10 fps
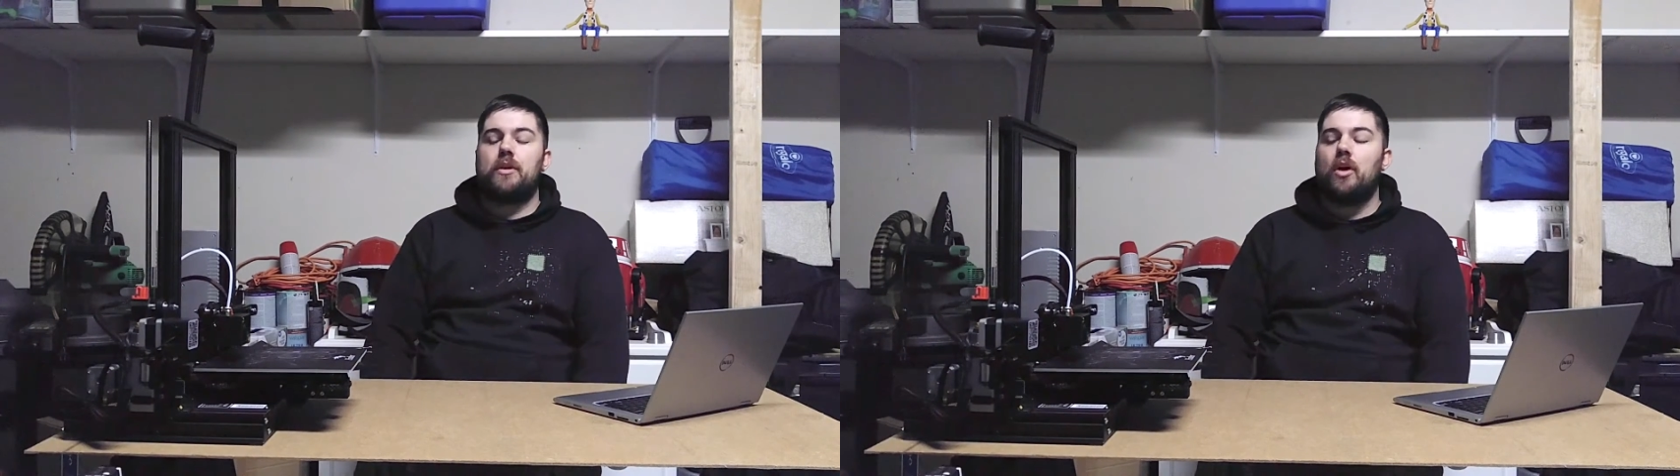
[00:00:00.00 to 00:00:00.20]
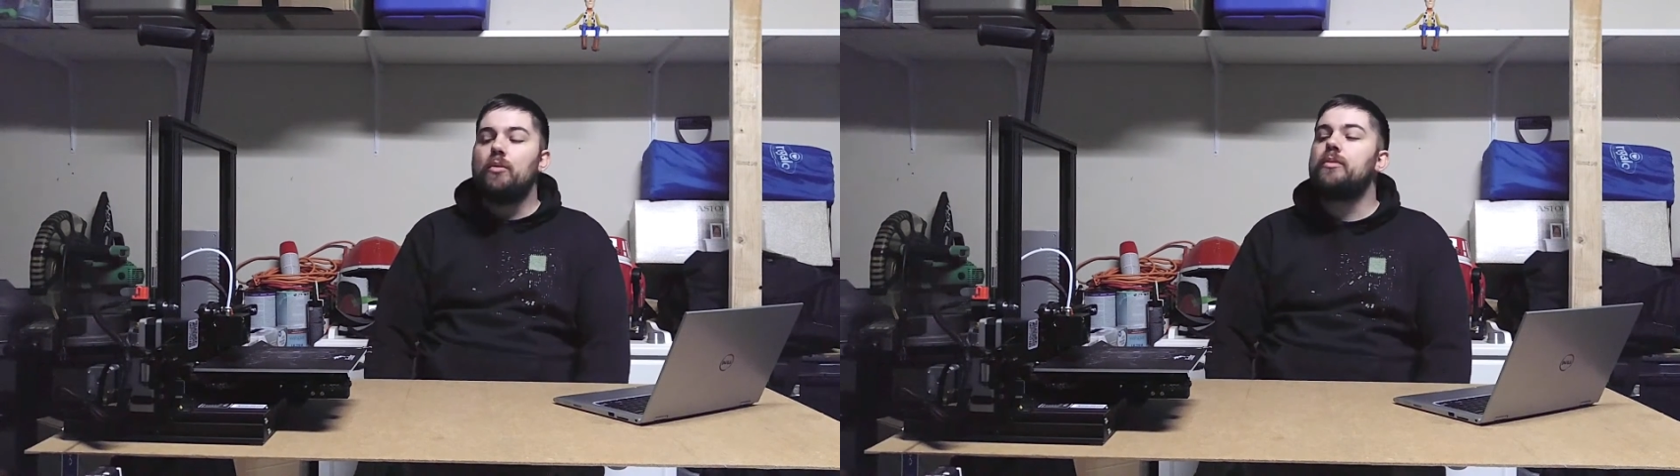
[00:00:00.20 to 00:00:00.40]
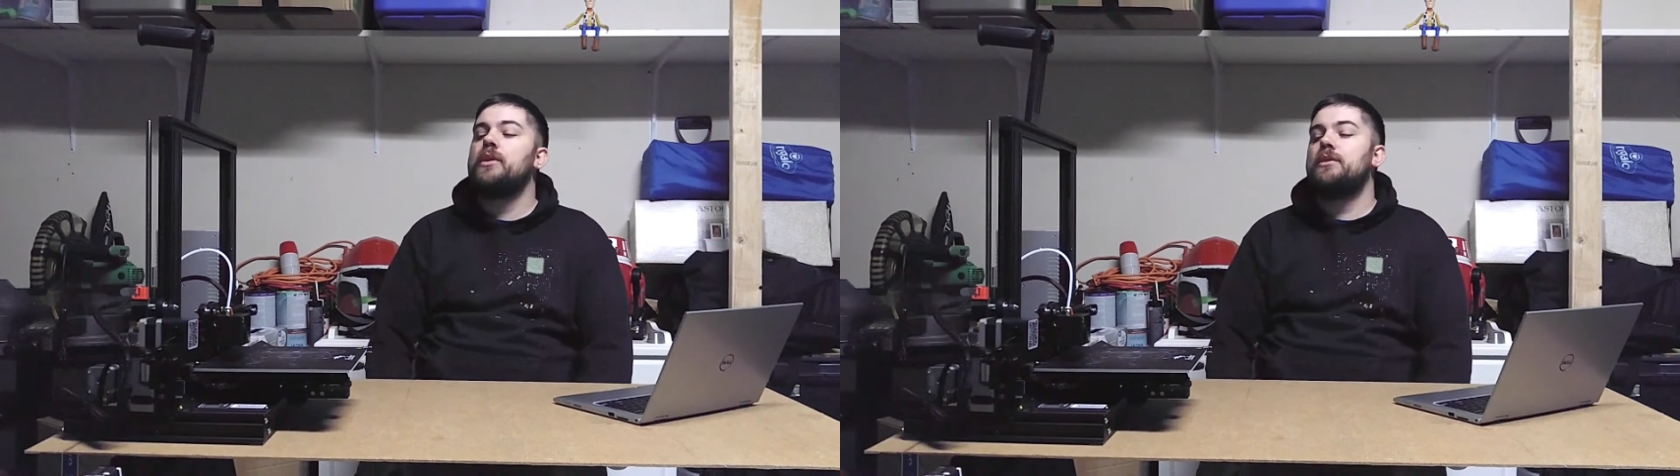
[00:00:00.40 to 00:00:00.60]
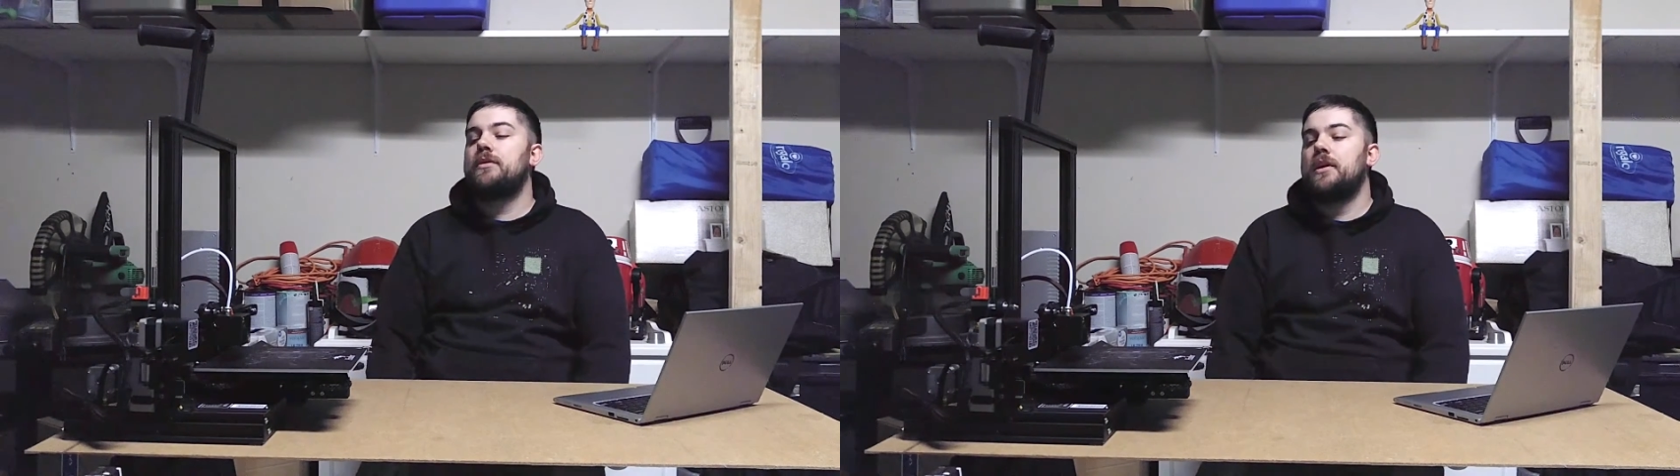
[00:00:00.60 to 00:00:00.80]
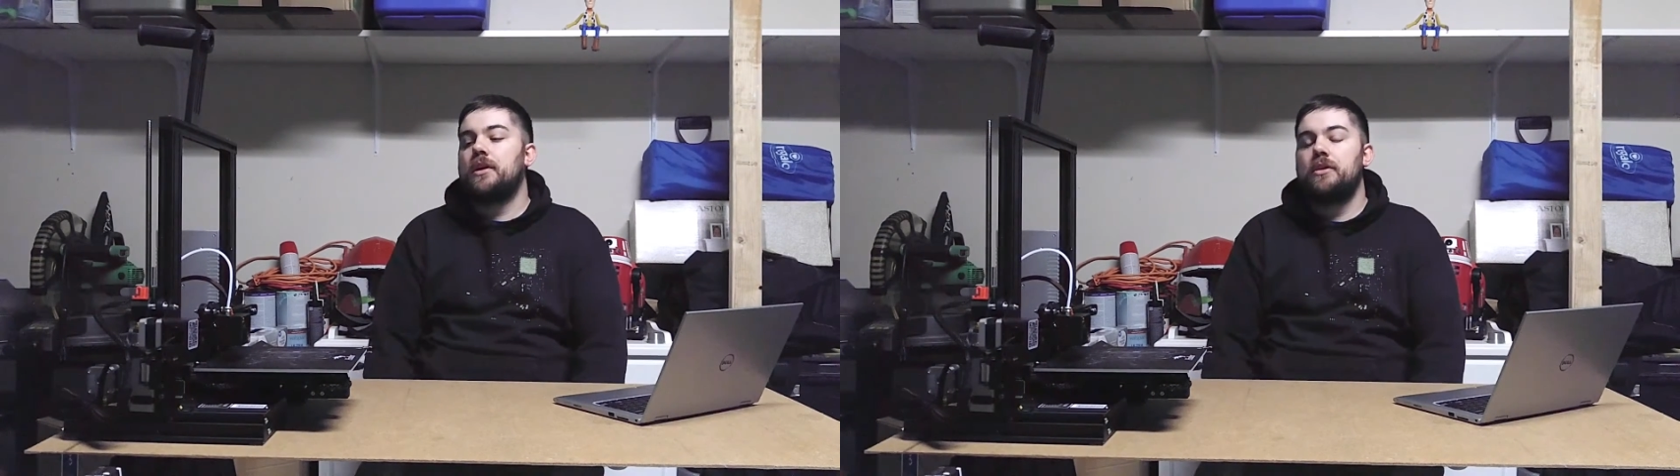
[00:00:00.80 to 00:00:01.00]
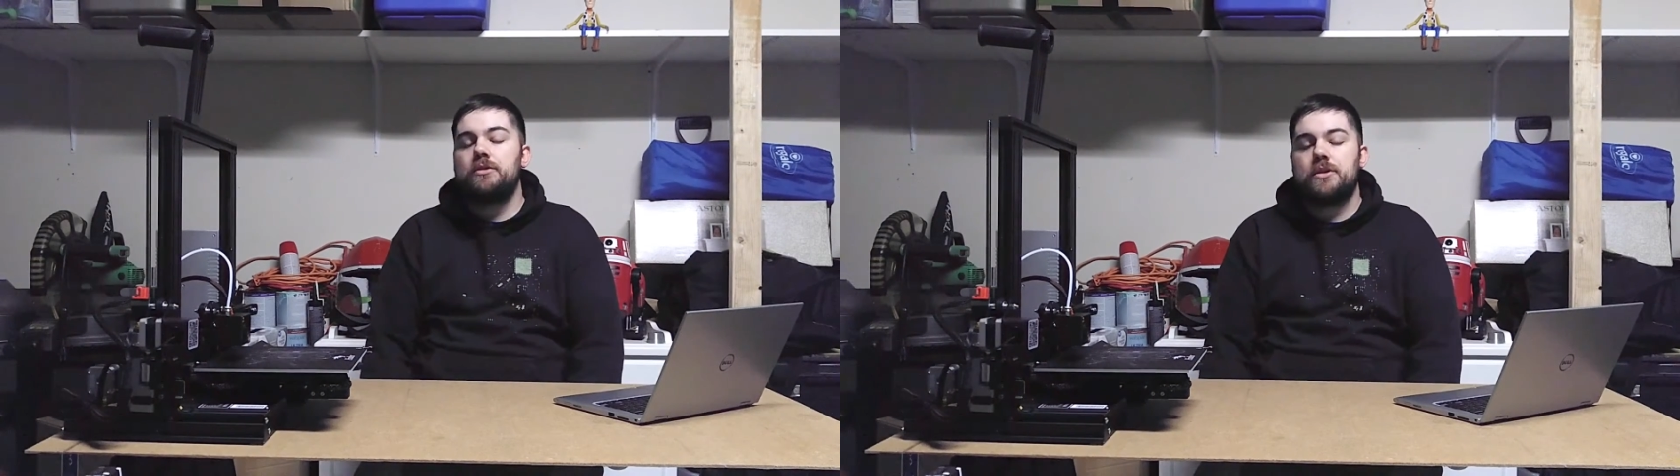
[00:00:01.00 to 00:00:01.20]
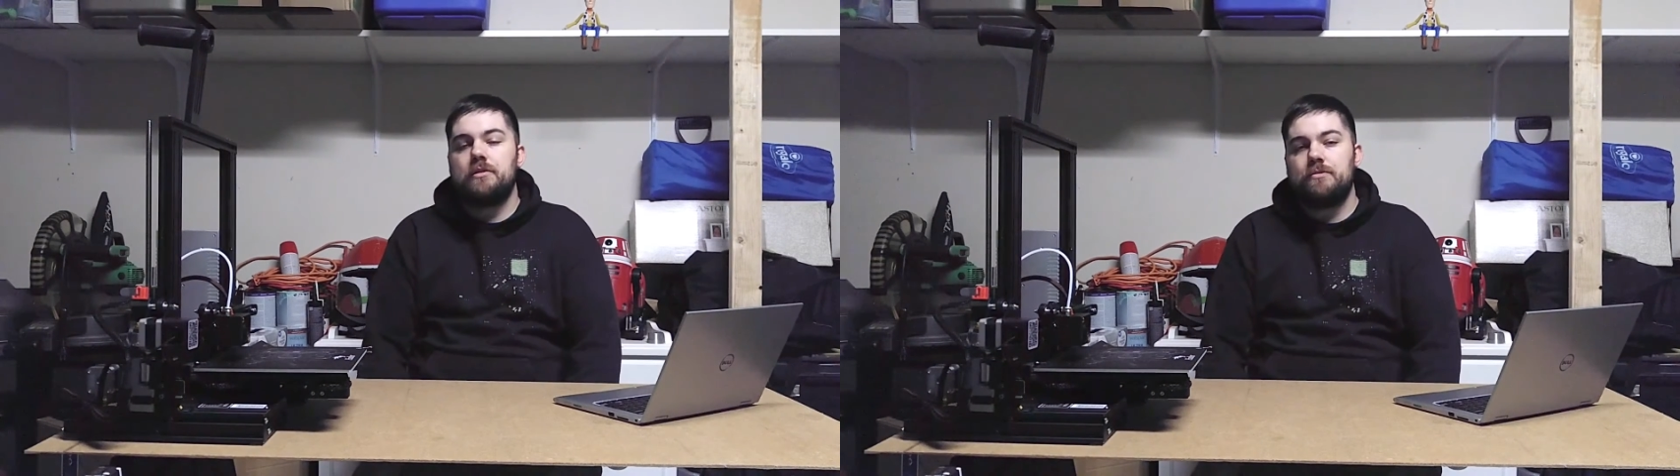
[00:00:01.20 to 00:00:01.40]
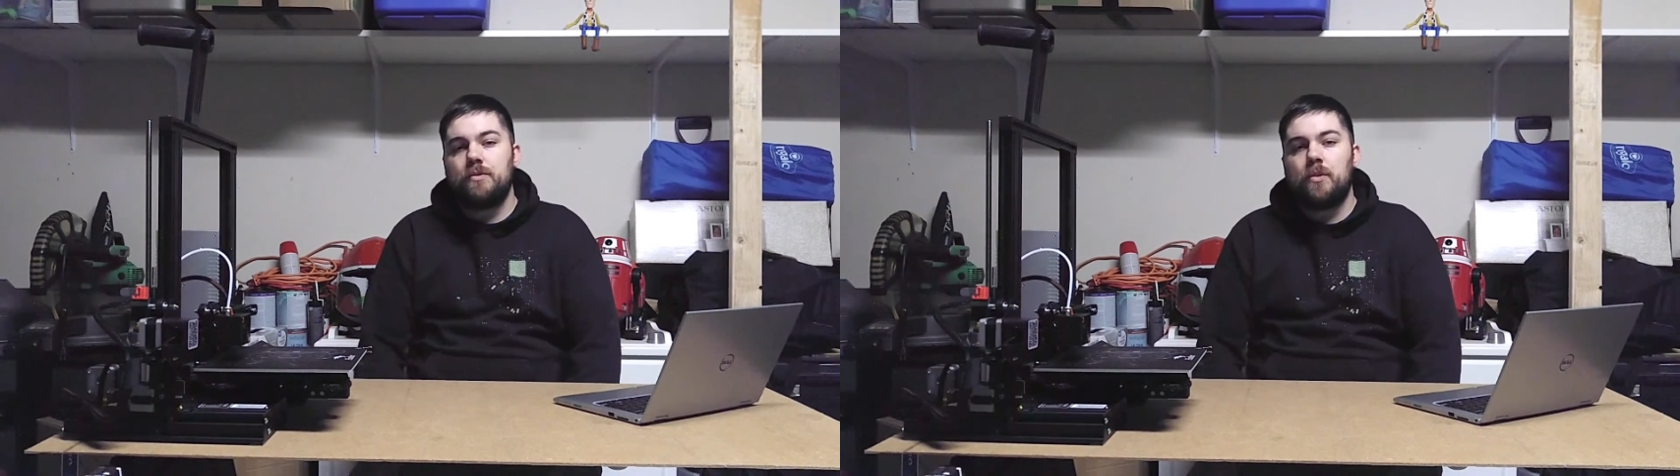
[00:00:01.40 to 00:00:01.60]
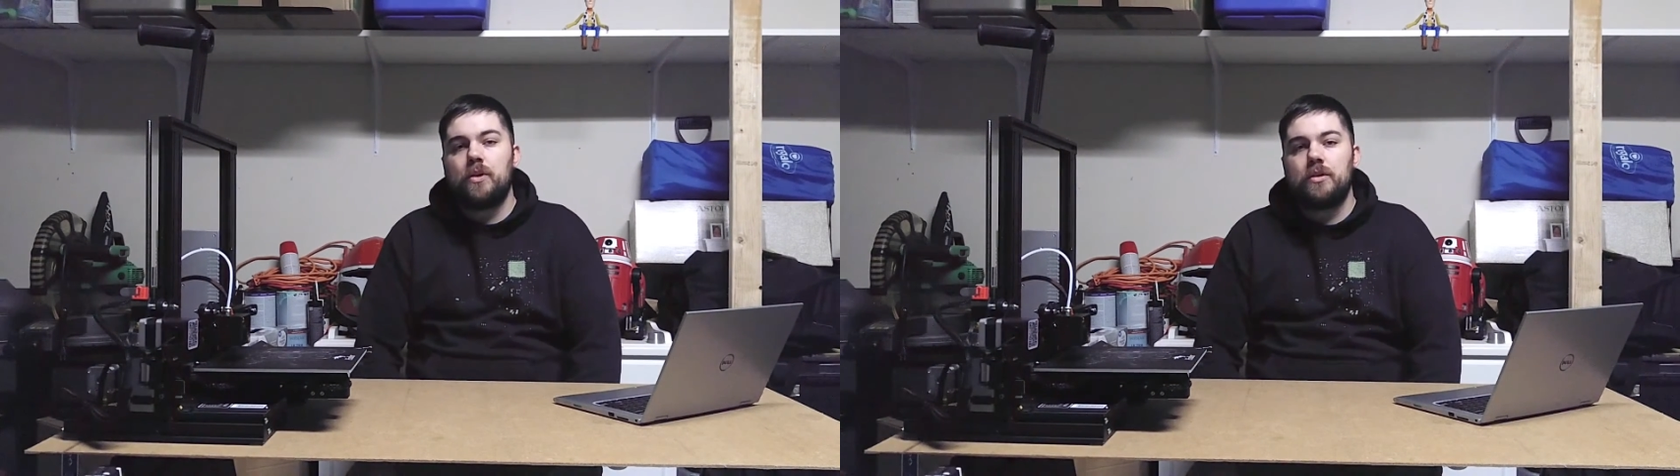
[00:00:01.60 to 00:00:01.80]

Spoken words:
hopefully you've got a good step forward